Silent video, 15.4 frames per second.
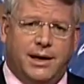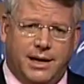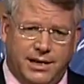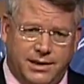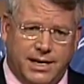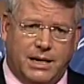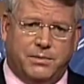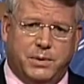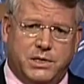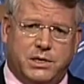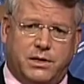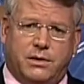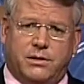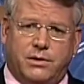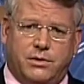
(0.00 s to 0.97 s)
and that
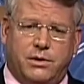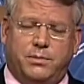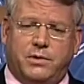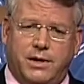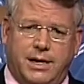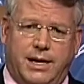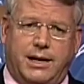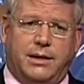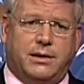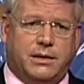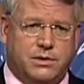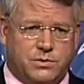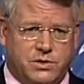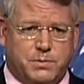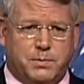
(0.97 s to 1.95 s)
particular group today
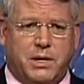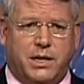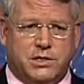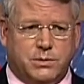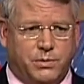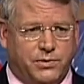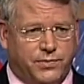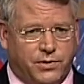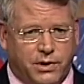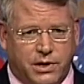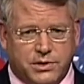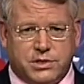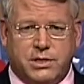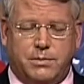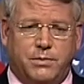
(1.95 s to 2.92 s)
is responsible for
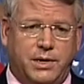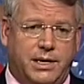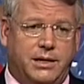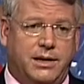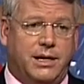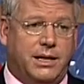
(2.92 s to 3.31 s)
all submarine